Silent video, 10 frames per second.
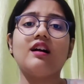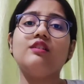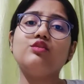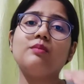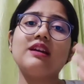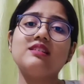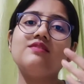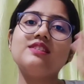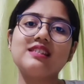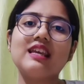You might
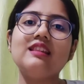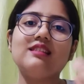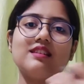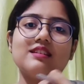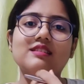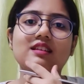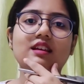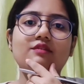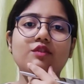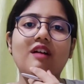have seen this
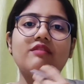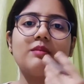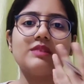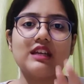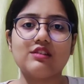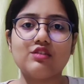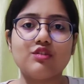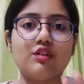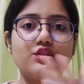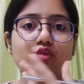if you have updated
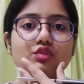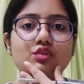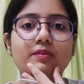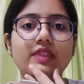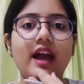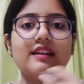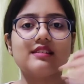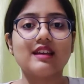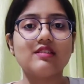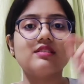your YouTube, that
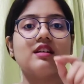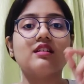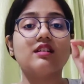there is